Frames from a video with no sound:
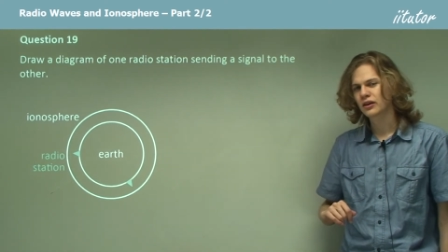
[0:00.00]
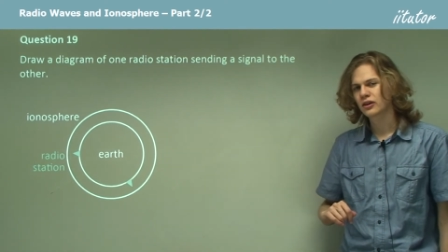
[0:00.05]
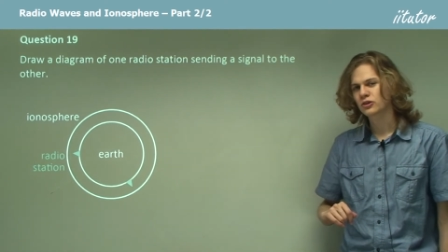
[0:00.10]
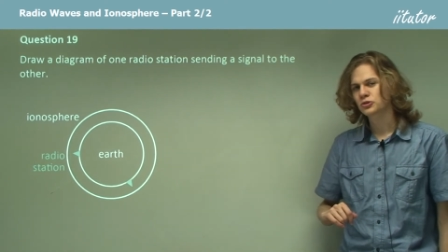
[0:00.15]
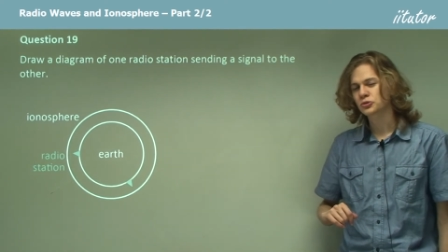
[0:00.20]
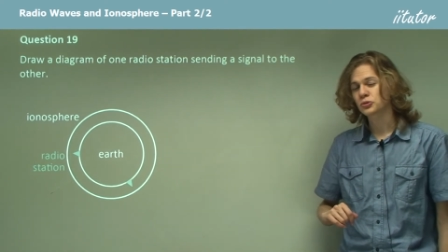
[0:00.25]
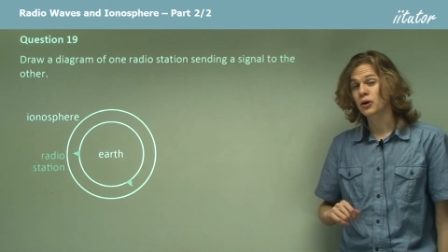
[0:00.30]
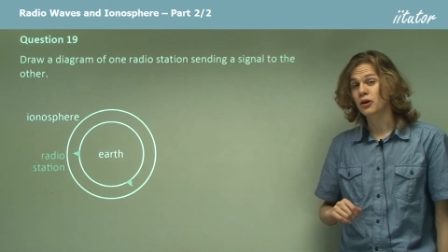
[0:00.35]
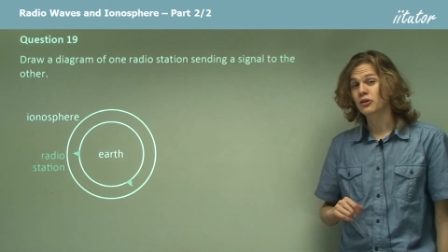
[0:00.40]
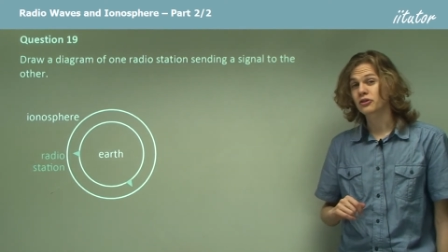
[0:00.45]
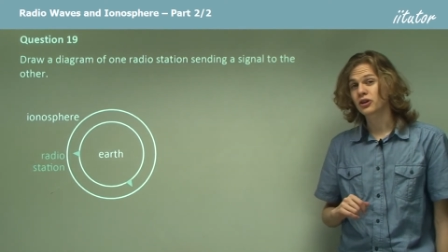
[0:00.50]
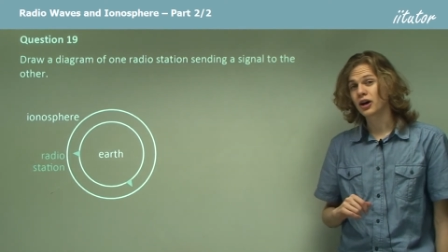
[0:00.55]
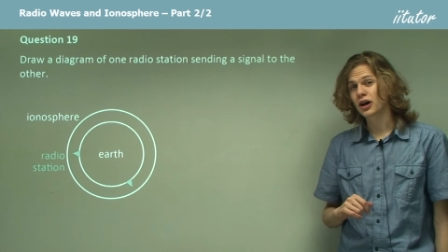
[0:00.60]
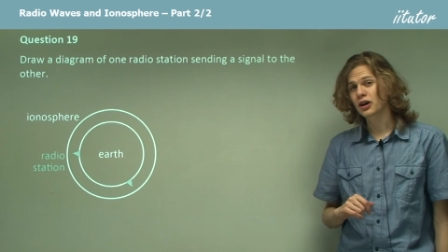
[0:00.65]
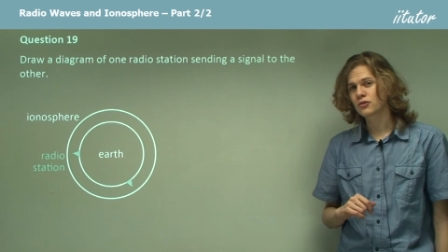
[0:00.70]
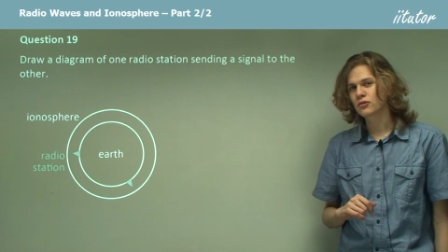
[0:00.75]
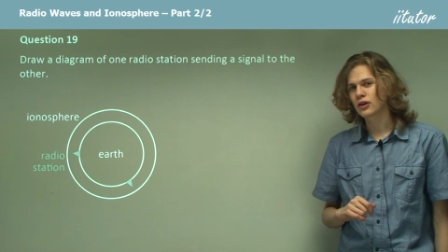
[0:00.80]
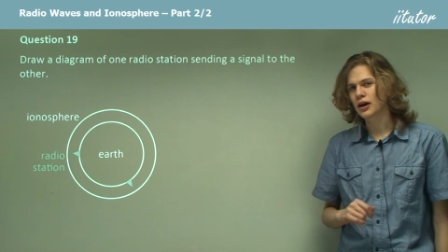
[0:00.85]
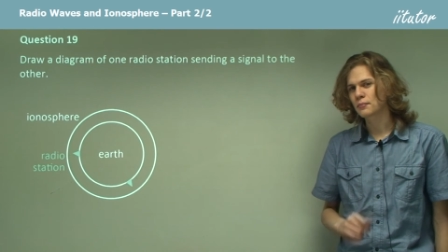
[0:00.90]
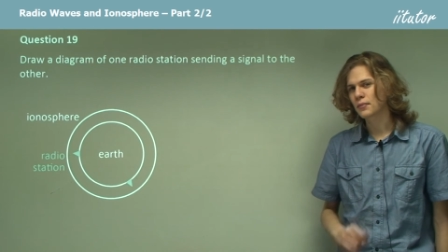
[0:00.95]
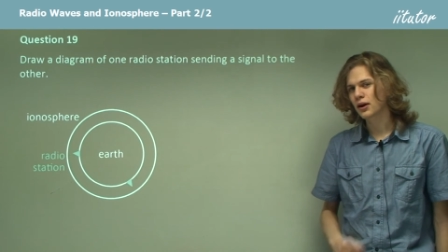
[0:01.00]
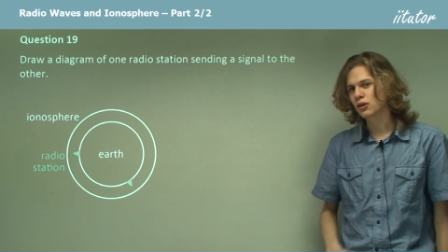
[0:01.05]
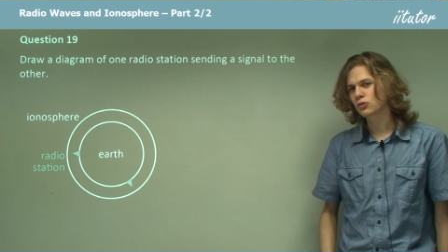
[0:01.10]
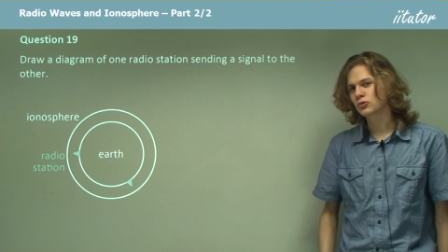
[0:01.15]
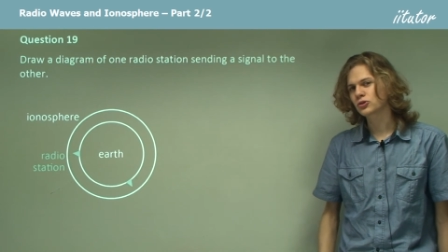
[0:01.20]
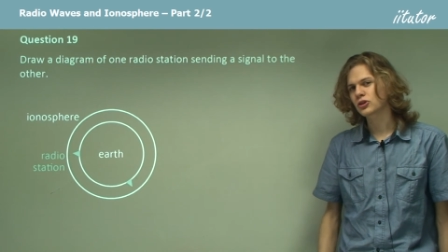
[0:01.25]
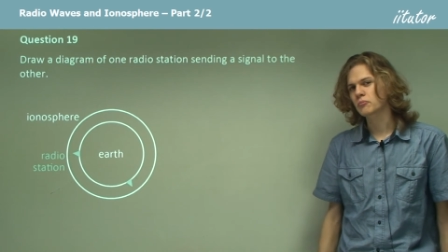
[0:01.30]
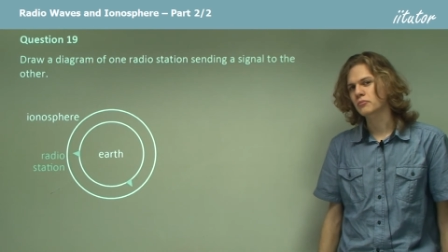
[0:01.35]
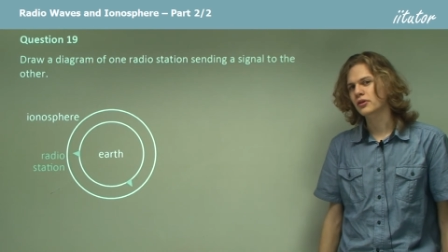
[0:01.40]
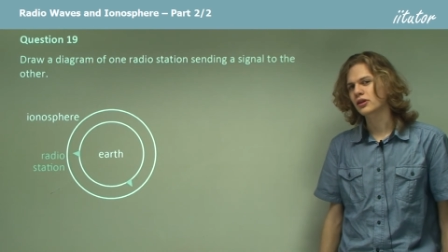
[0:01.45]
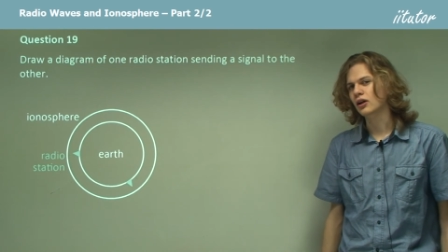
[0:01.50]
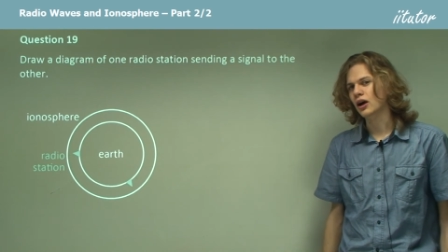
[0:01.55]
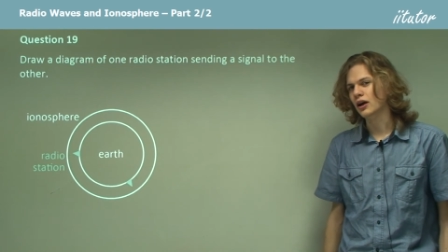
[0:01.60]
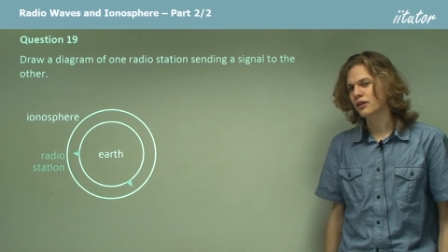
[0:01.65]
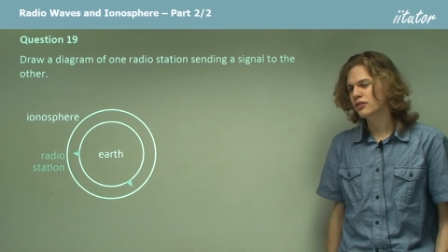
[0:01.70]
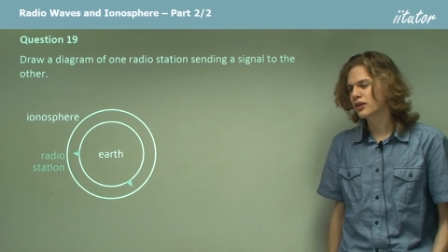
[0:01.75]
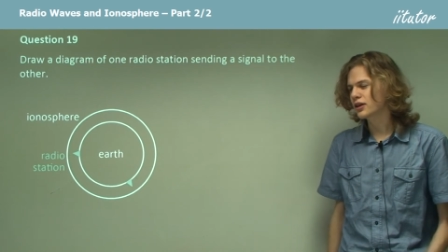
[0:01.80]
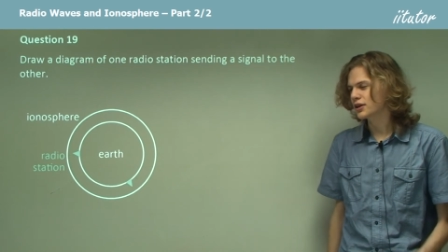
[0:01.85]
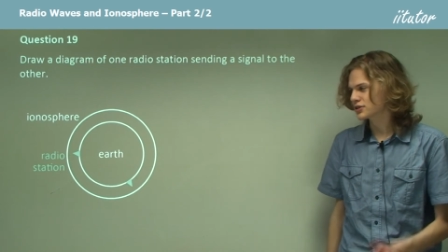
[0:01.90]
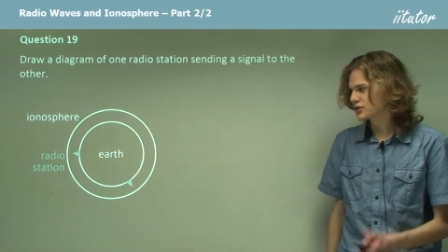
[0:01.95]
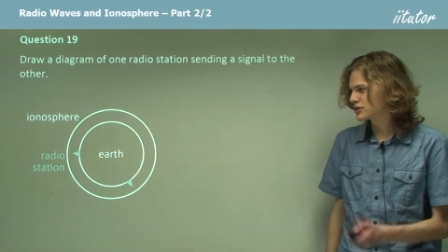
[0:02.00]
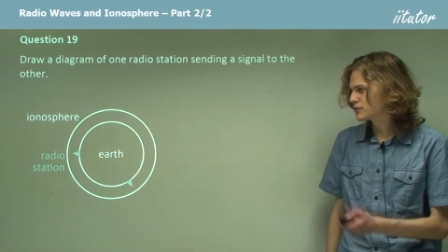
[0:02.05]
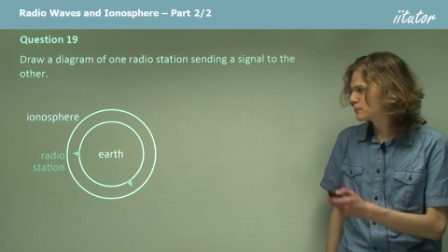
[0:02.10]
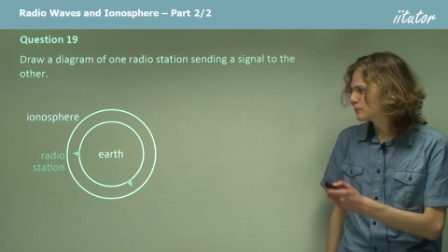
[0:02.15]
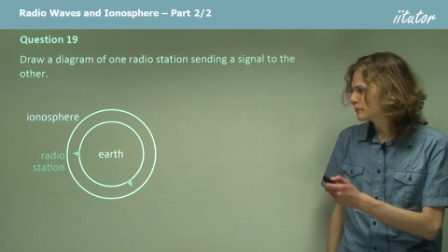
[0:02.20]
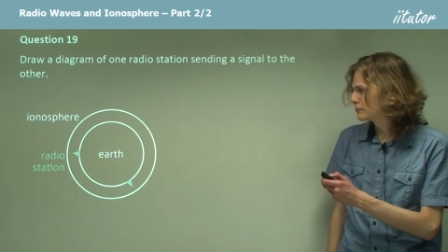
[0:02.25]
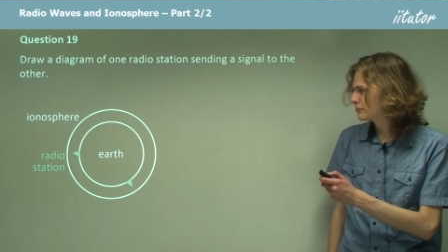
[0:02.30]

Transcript: So our diagram might look something like this.